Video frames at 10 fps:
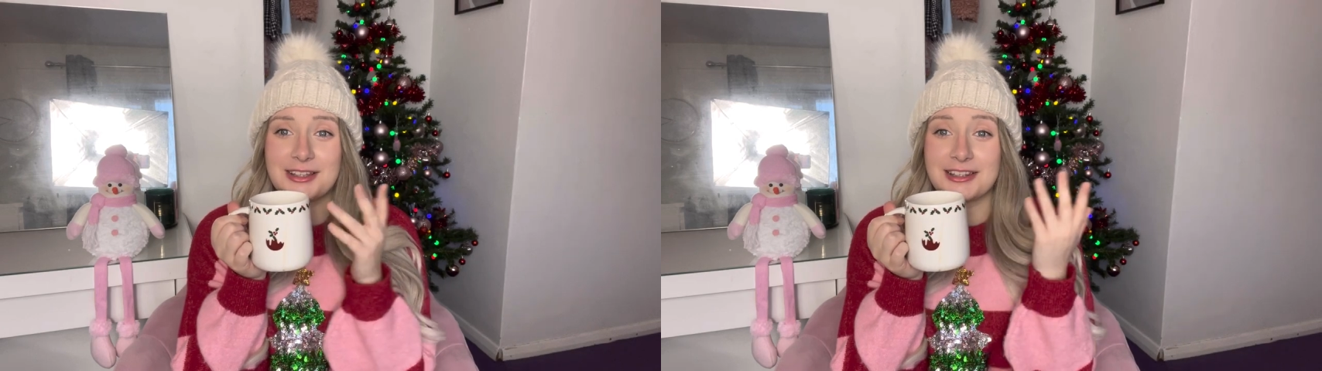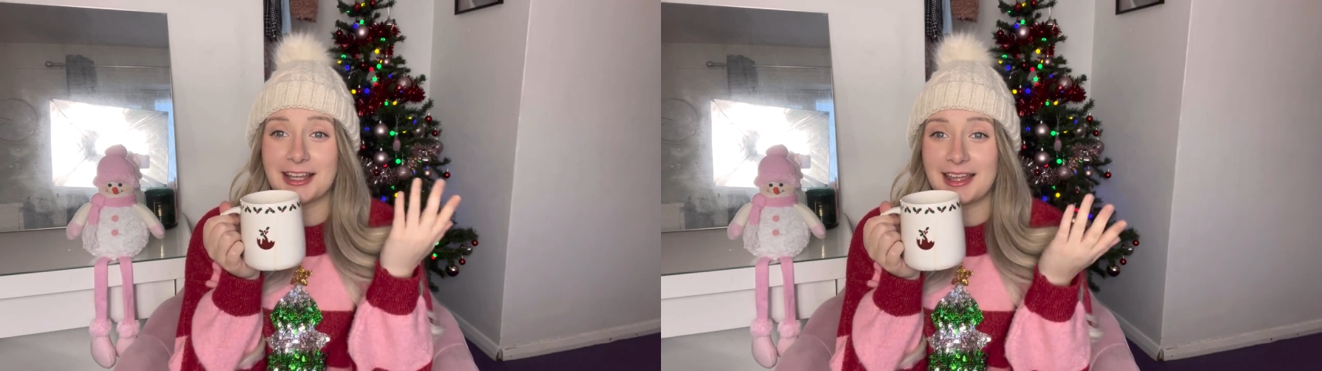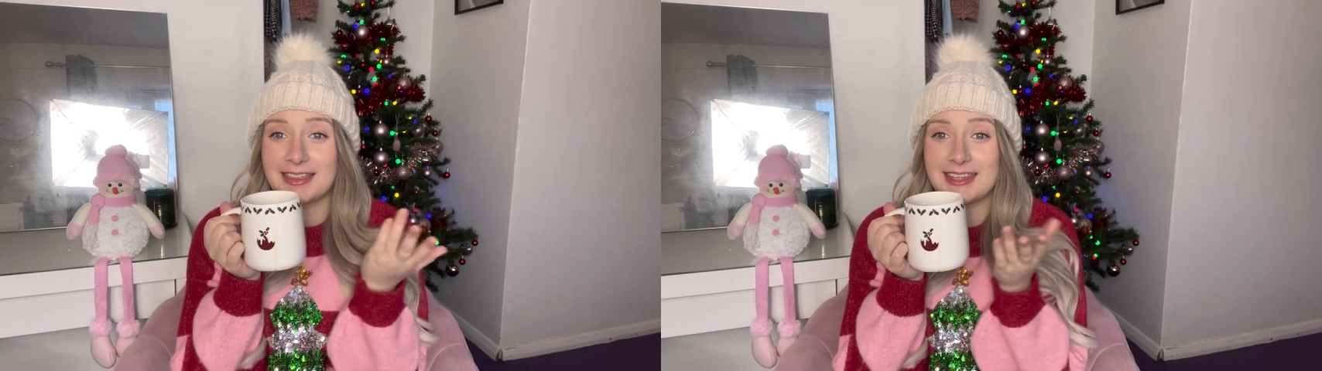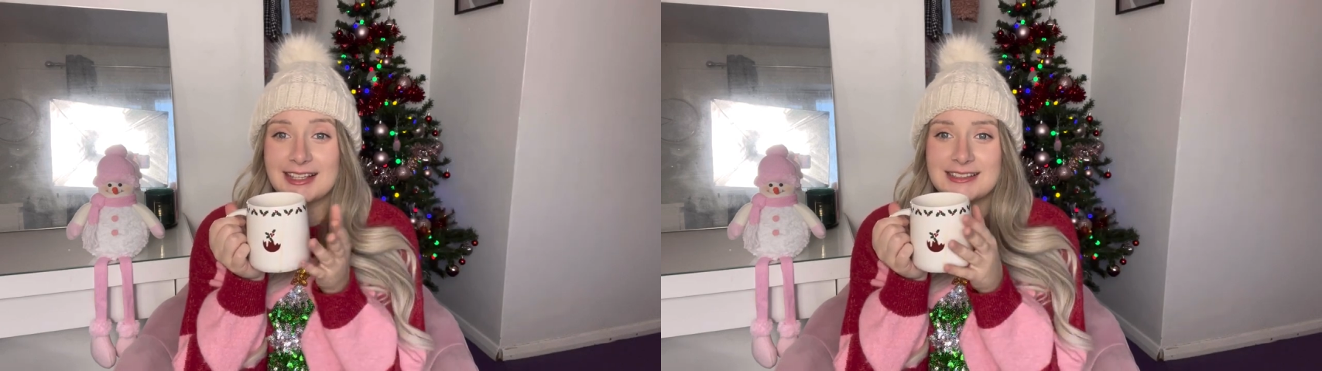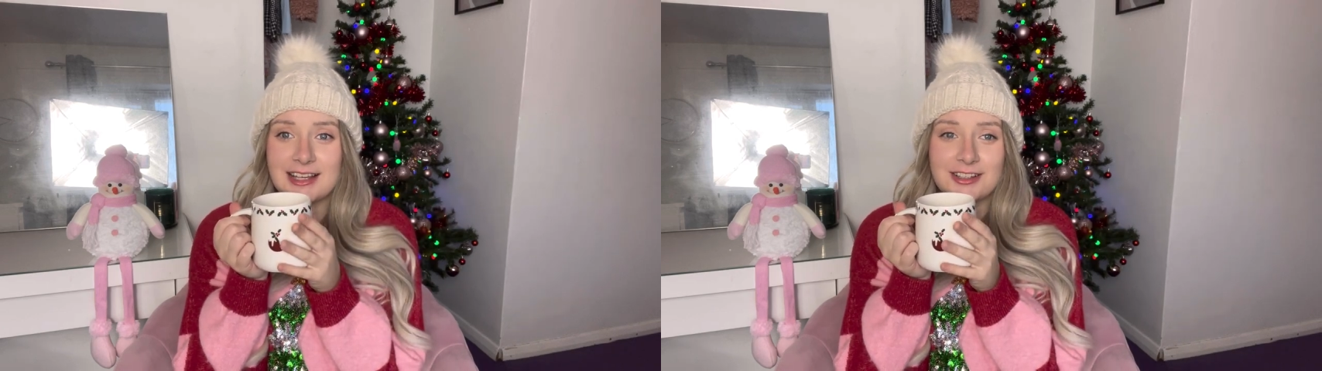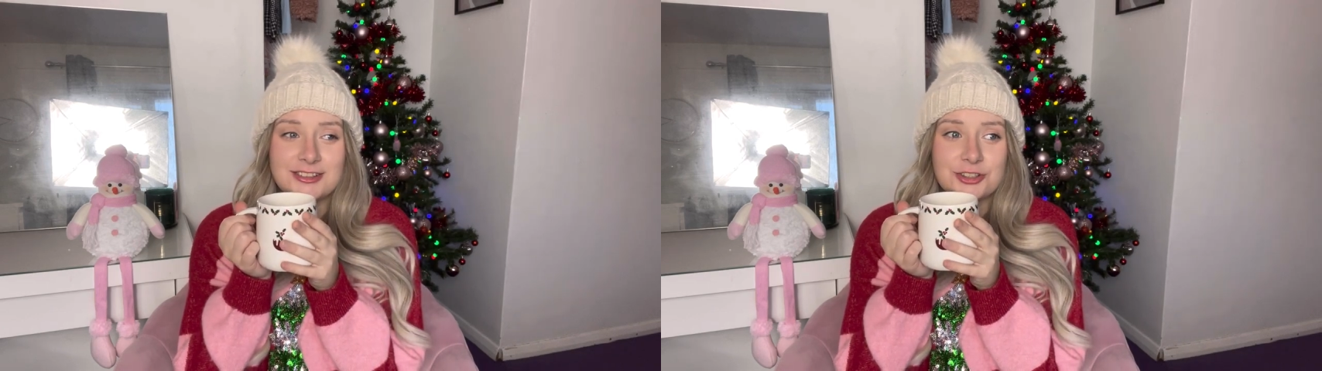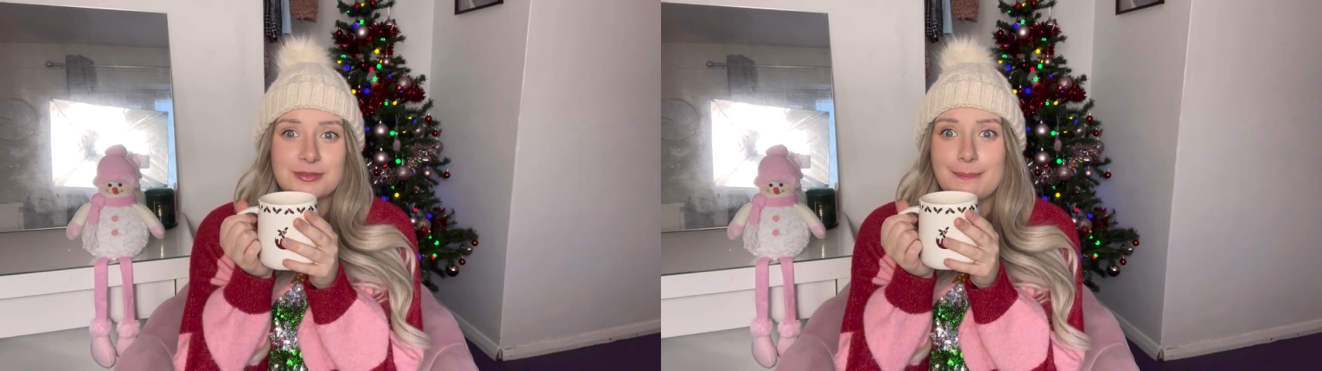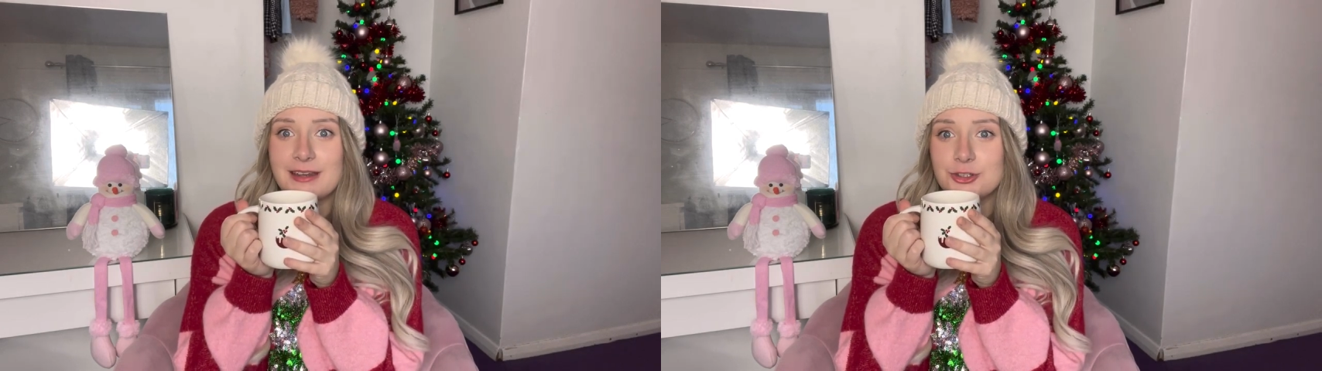Like things that i
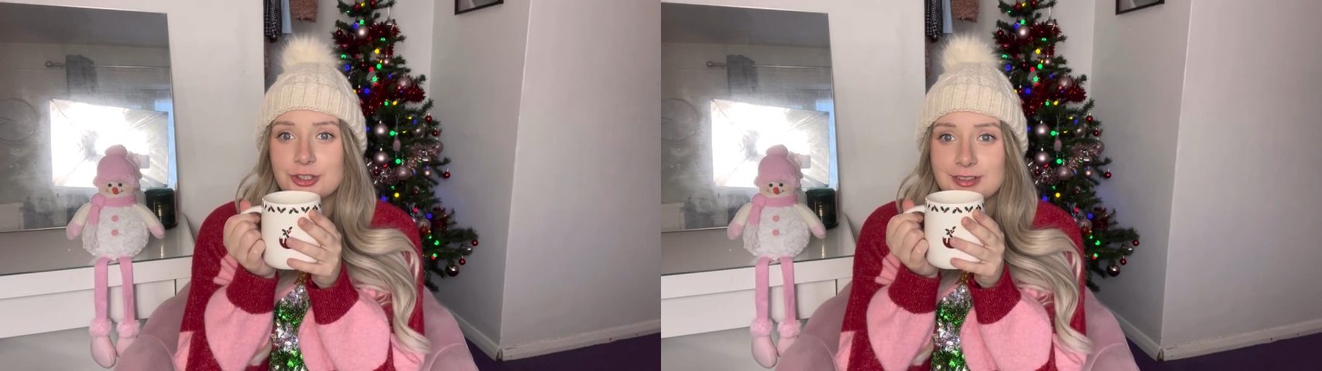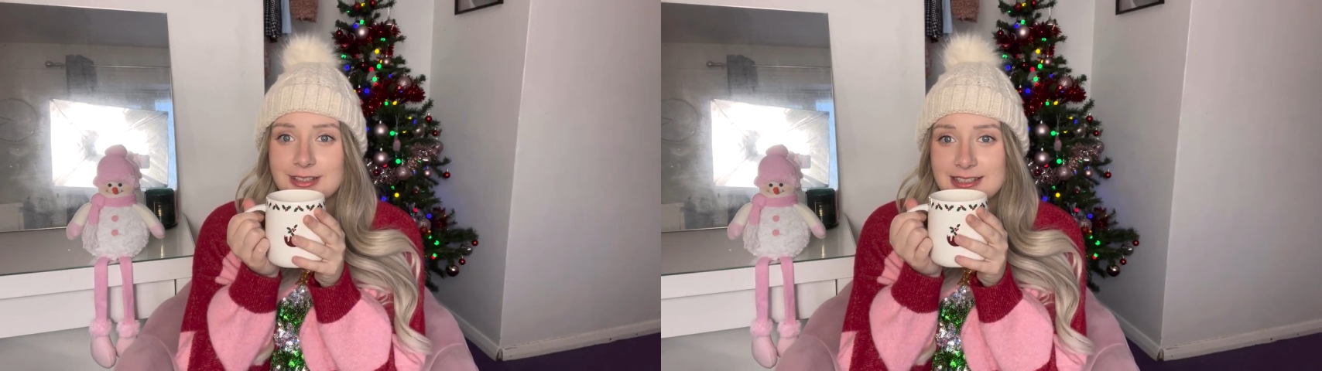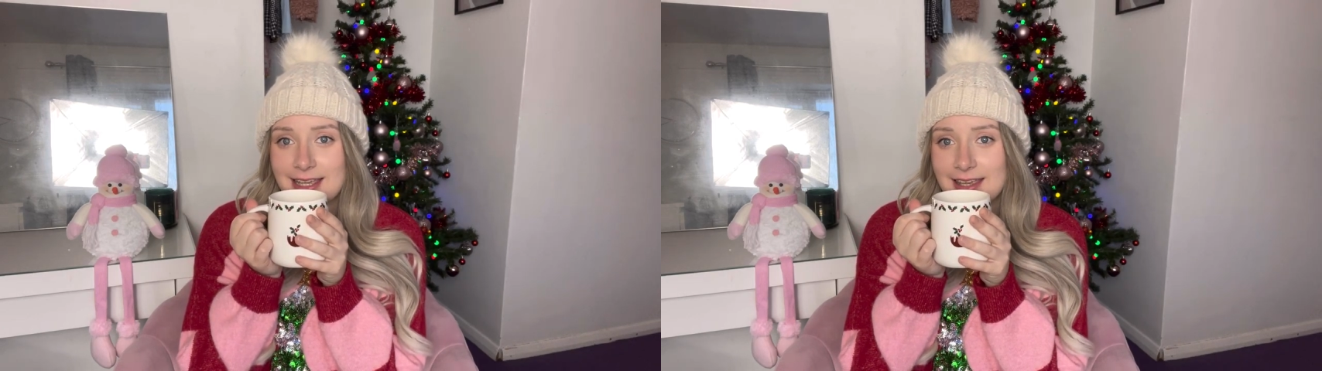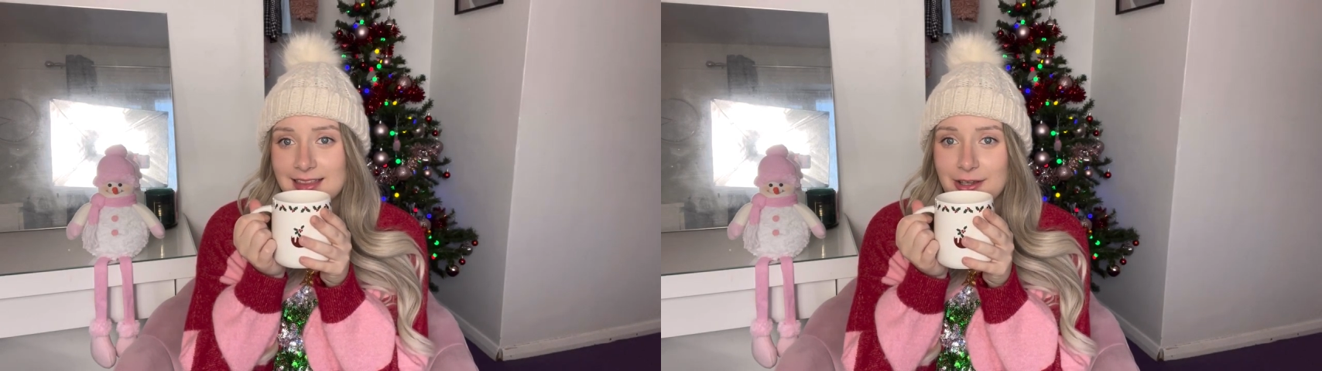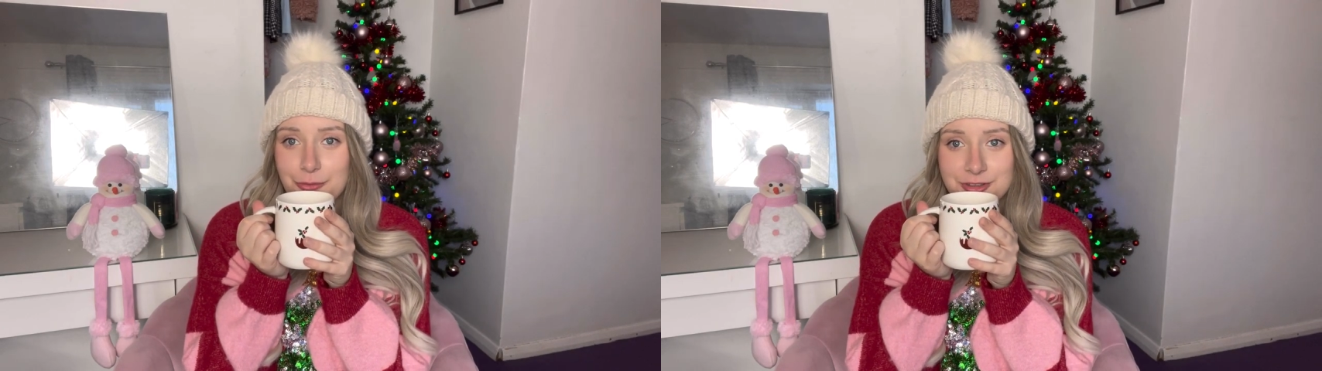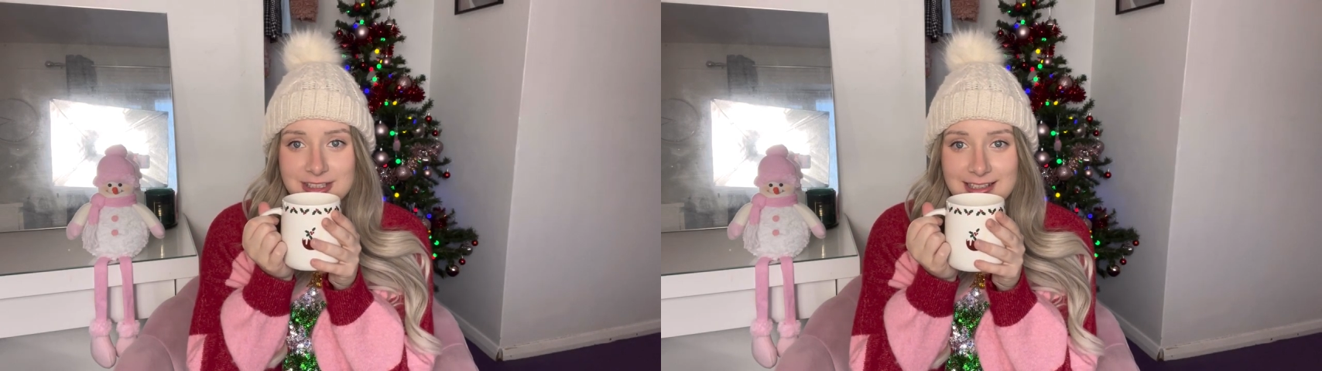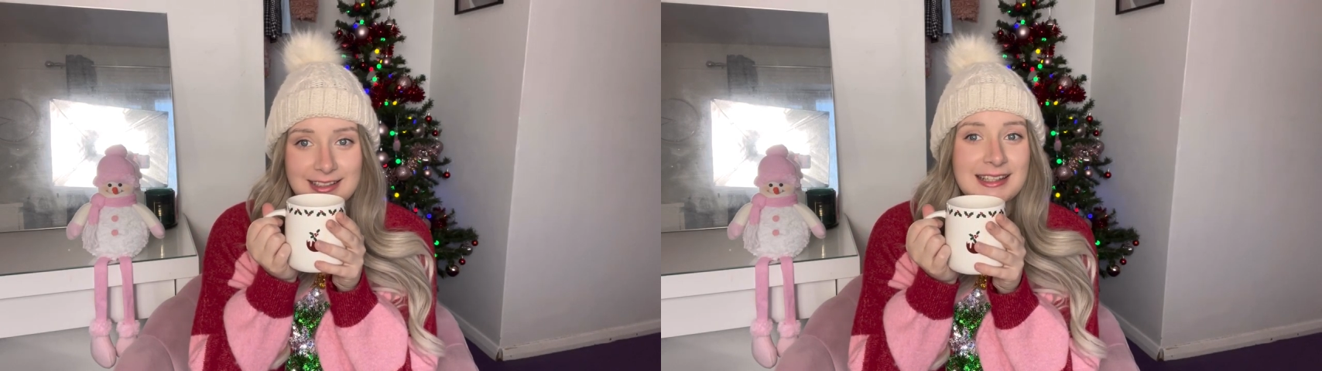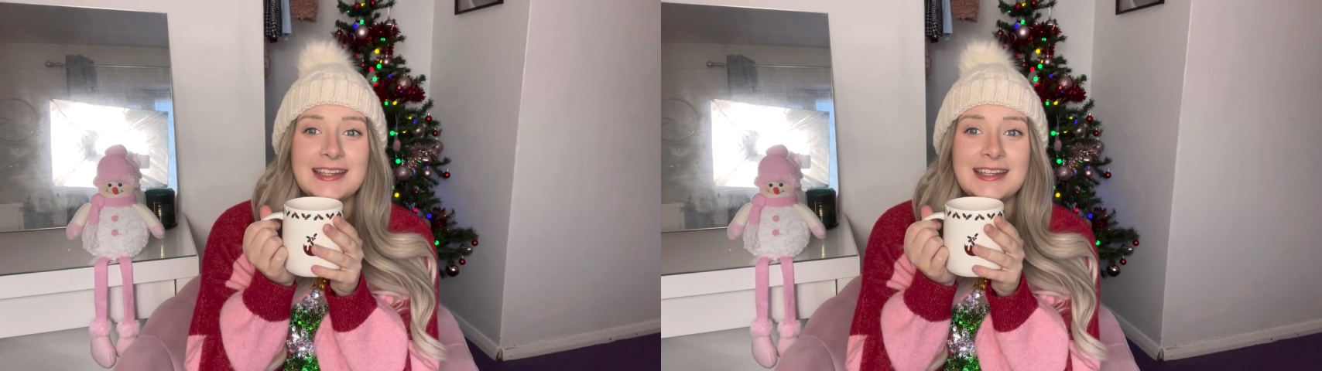just mentioned saying that I wanted